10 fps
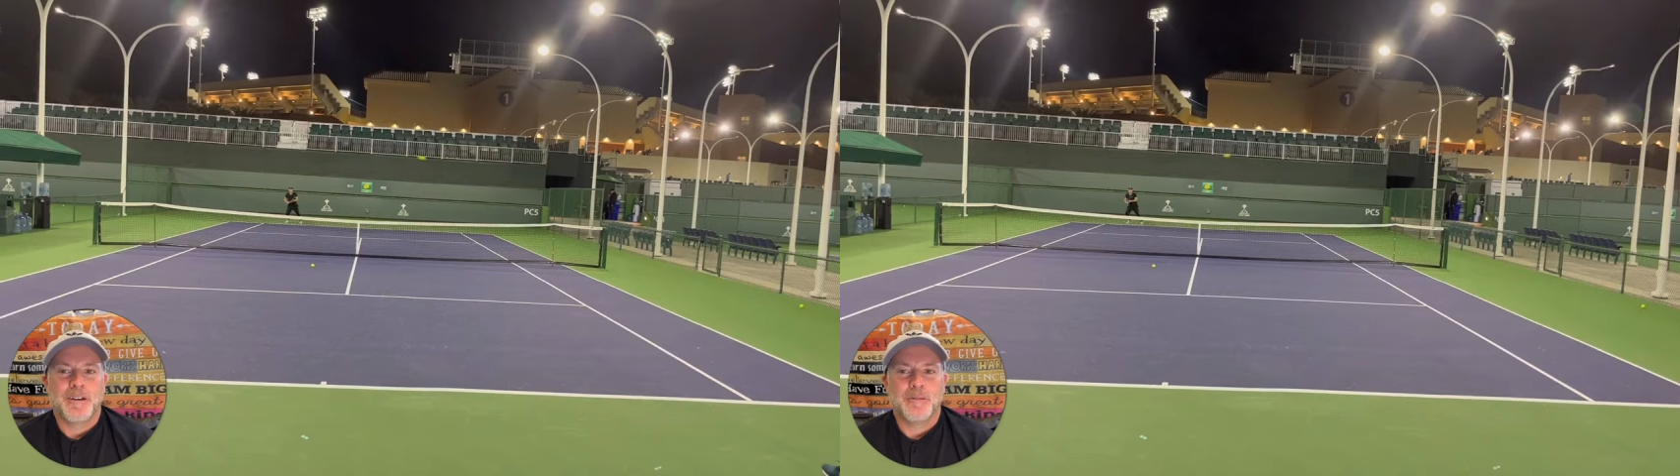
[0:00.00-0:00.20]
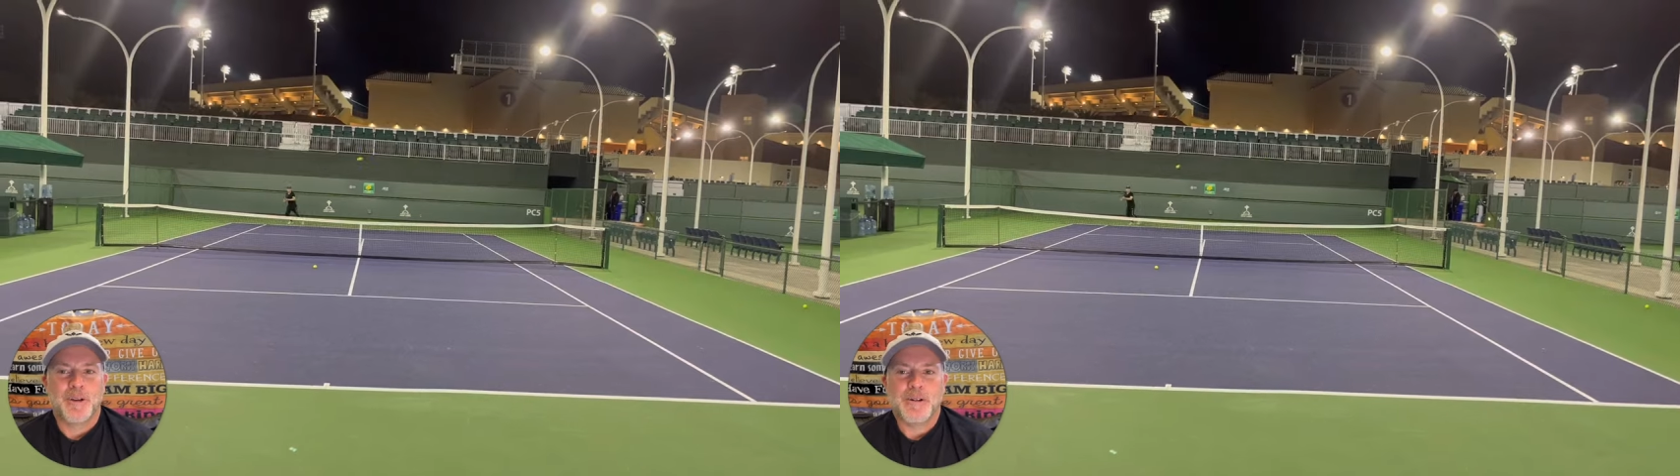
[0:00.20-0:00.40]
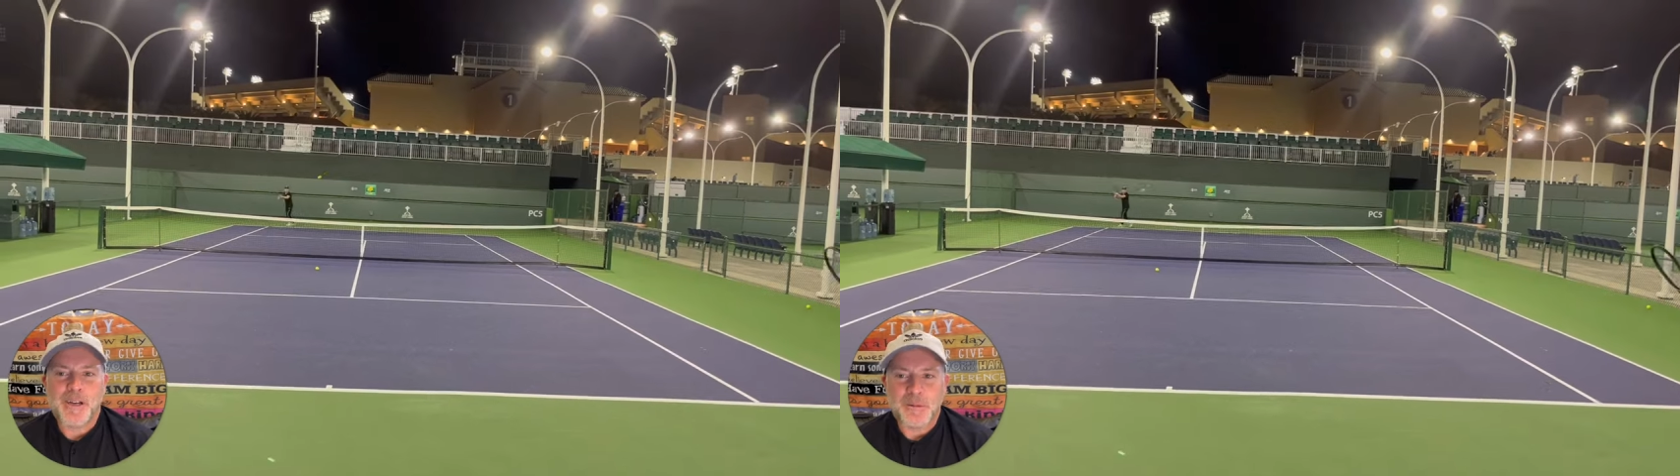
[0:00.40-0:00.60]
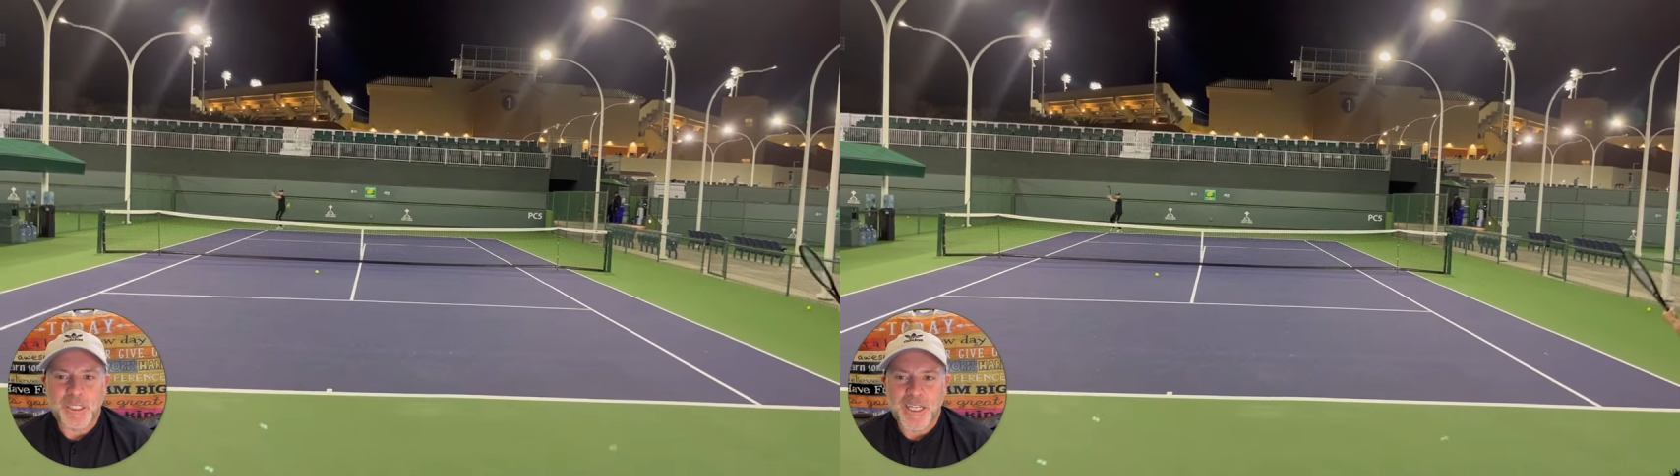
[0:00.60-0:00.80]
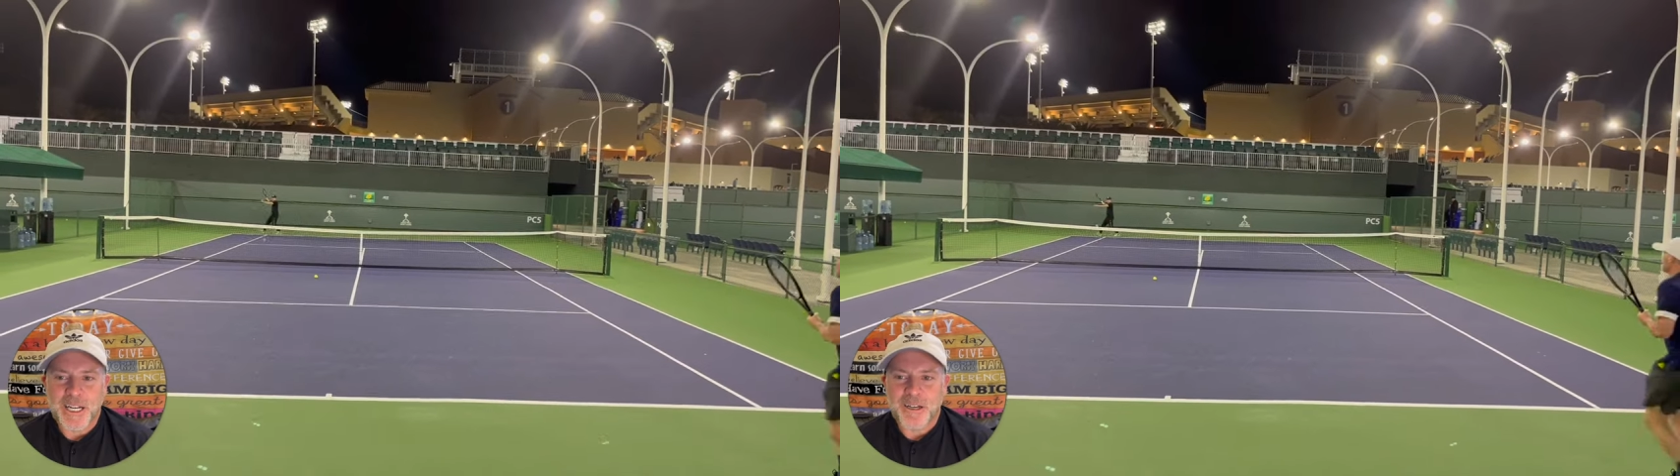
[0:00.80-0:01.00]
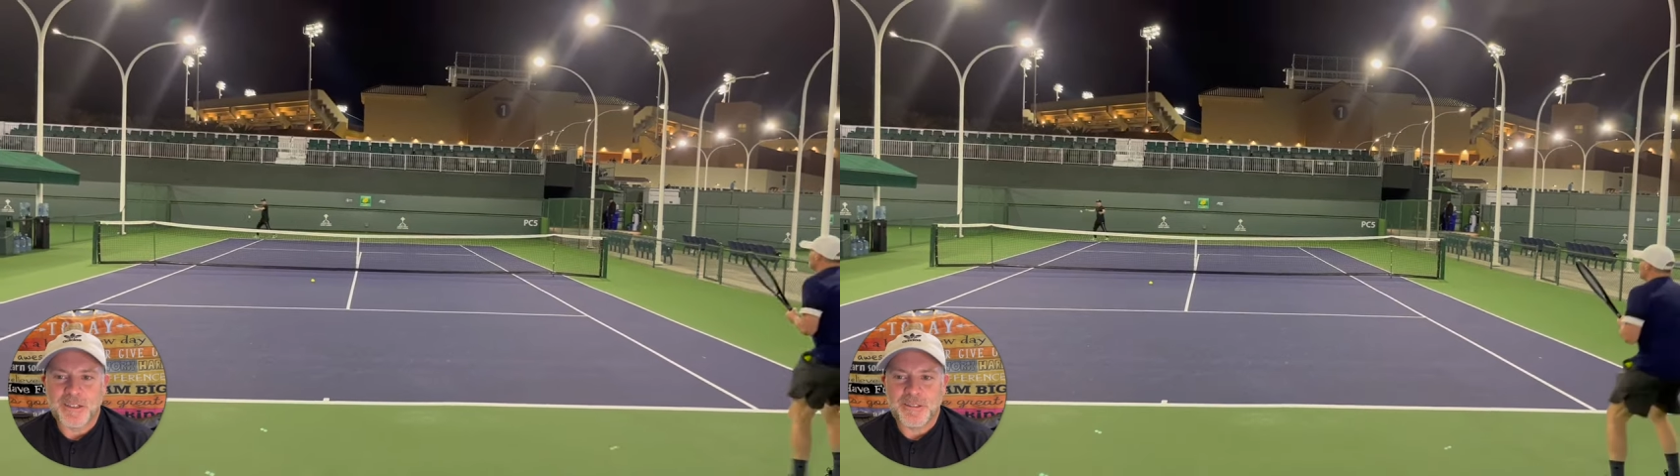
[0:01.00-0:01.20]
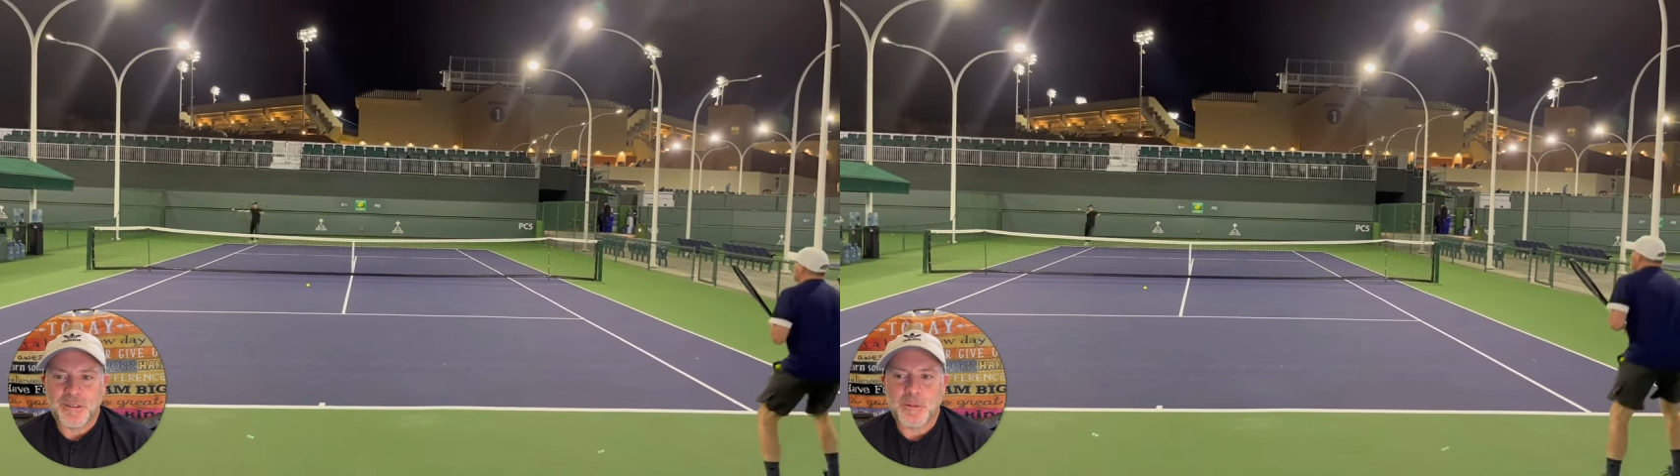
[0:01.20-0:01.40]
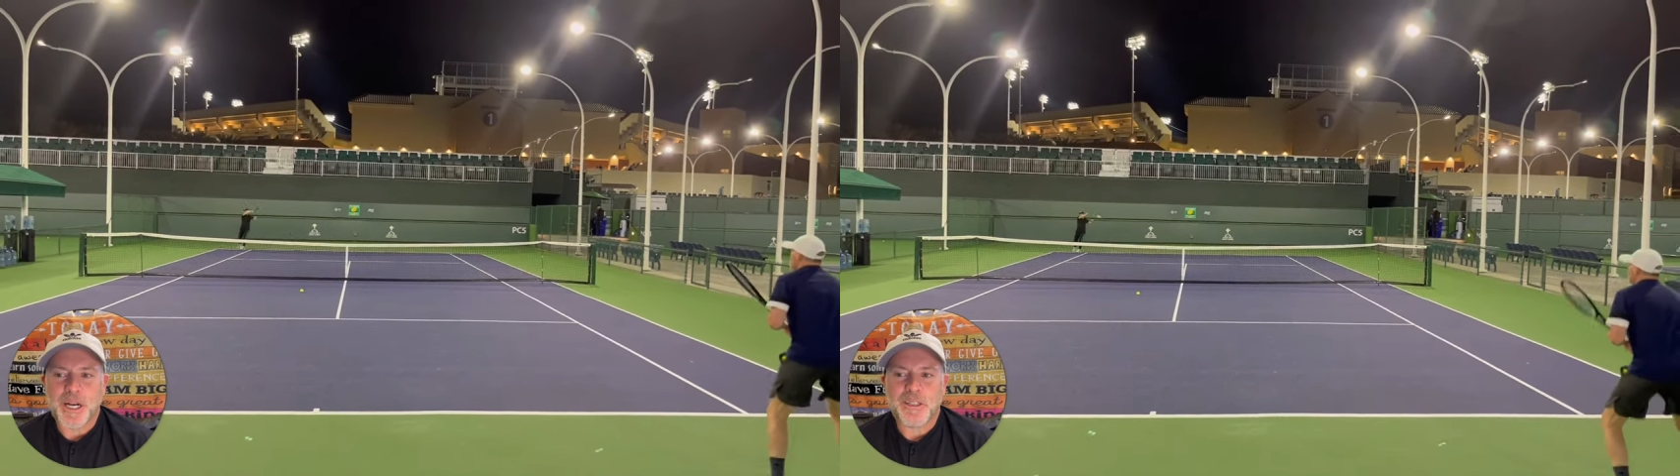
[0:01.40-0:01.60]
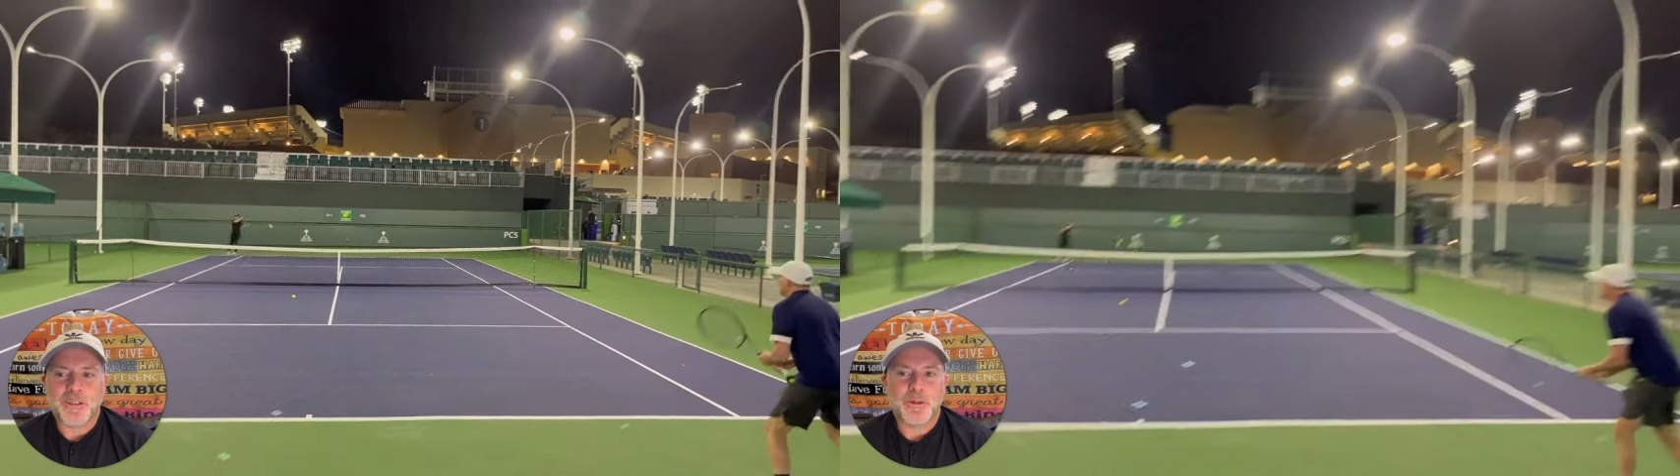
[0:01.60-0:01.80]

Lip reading: We were able to get out onto the practice